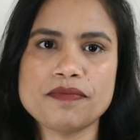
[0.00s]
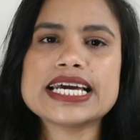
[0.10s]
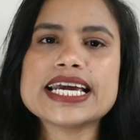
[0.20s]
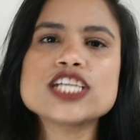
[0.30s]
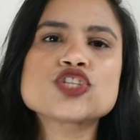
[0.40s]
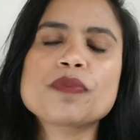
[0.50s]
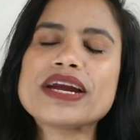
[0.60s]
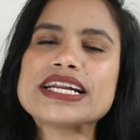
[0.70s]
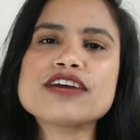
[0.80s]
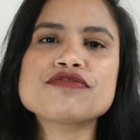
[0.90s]
Each
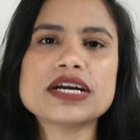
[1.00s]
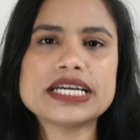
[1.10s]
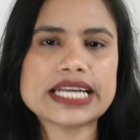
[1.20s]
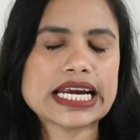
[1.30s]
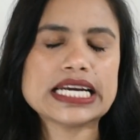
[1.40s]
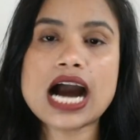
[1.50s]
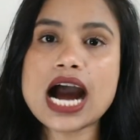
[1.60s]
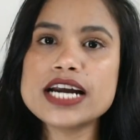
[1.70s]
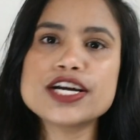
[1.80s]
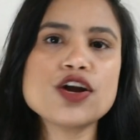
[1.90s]
PDF contained
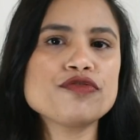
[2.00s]
hundreds